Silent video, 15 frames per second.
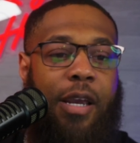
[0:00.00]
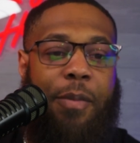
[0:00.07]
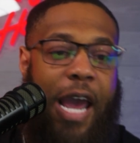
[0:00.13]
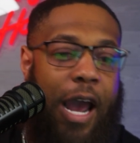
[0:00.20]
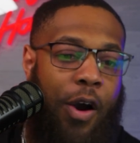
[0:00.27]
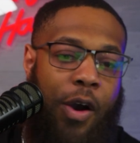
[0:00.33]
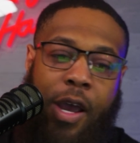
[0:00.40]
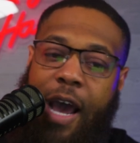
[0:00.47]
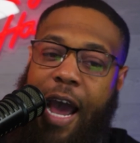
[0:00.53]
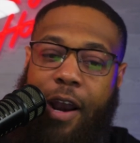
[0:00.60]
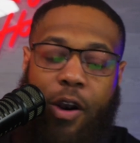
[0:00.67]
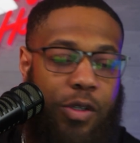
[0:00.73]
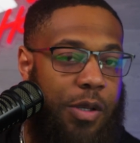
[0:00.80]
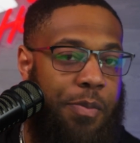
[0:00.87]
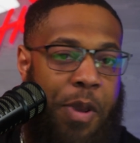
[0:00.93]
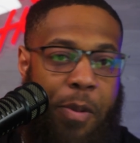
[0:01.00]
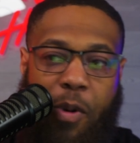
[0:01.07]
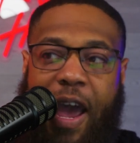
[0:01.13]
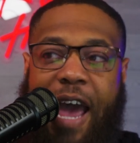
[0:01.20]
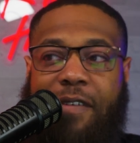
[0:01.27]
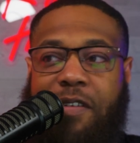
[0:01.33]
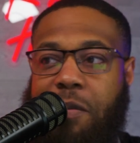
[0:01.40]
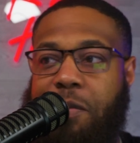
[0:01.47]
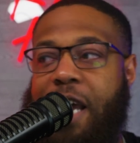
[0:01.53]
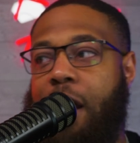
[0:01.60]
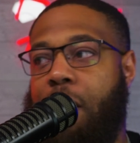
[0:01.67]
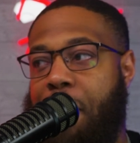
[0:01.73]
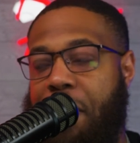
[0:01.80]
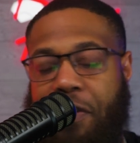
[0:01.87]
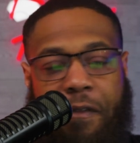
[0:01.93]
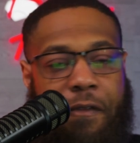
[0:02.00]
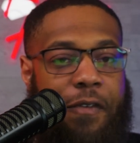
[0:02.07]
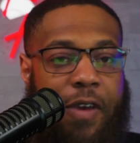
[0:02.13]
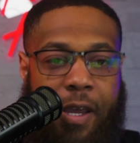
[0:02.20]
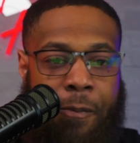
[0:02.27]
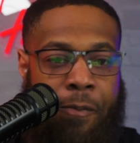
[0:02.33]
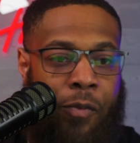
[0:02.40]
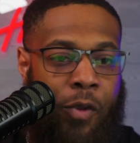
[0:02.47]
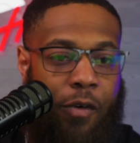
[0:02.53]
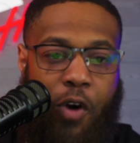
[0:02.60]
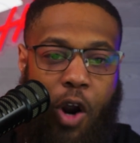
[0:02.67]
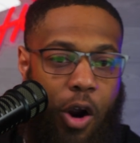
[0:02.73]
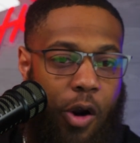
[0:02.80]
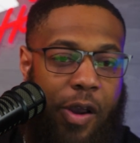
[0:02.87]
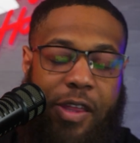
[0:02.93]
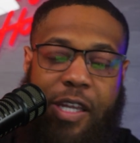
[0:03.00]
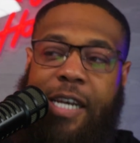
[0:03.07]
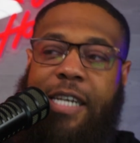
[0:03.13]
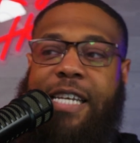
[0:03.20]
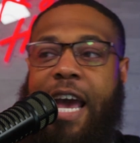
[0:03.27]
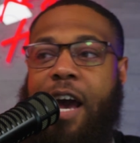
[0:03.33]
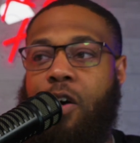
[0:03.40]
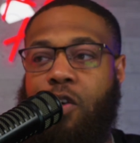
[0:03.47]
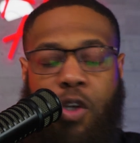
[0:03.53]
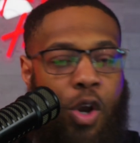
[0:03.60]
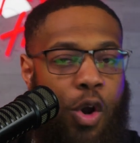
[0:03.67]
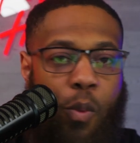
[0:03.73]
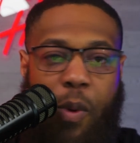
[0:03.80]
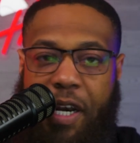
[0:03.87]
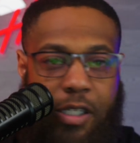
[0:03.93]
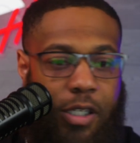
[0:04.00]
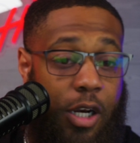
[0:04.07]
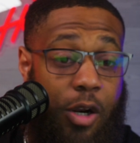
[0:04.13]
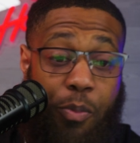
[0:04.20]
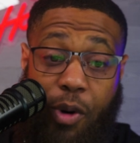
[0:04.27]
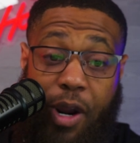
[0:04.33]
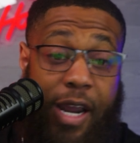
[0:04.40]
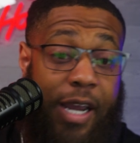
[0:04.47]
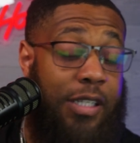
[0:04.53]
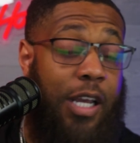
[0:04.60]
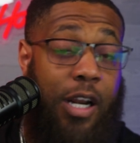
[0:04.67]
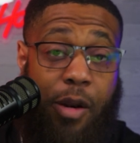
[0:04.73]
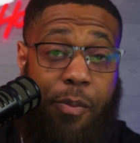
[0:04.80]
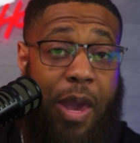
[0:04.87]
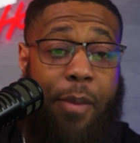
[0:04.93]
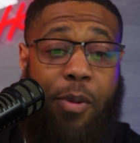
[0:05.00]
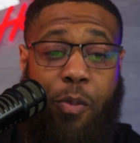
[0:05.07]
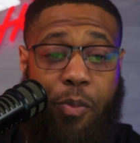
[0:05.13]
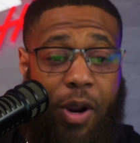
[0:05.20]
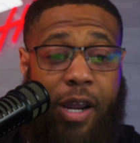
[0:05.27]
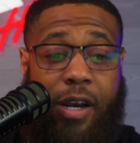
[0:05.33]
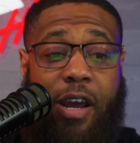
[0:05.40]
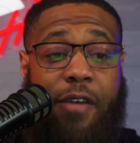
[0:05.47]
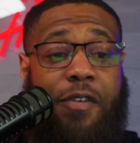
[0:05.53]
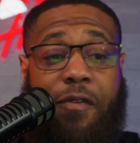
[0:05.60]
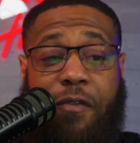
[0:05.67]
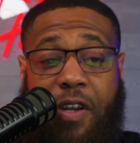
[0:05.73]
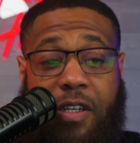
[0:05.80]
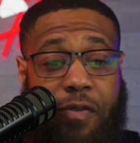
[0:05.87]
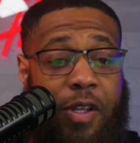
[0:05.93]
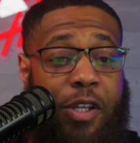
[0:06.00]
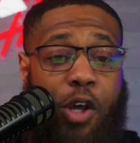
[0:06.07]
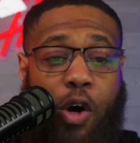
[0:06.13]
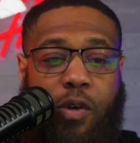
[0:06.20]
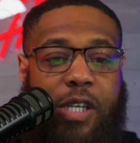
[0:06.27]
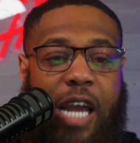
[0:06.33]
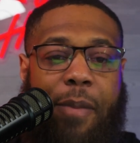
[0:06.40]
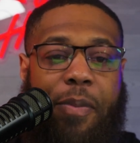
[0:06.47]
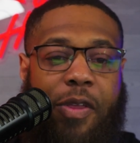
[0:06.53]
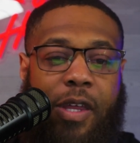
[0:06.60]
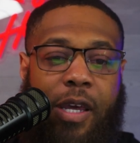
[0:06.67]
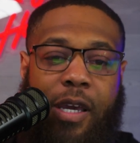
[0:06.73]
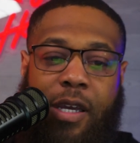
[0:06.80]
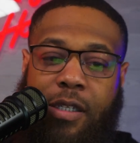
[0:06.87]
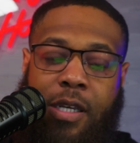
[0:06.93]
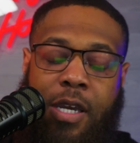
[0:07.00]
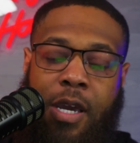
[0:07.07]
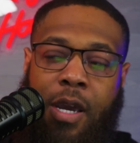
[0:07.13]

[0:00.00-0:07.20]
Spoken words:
Now, I know some people have some doubt about the fit of Karl Anthony Towns, what he's going to bring. Is he going to be able to bring enough defensively, those type of things.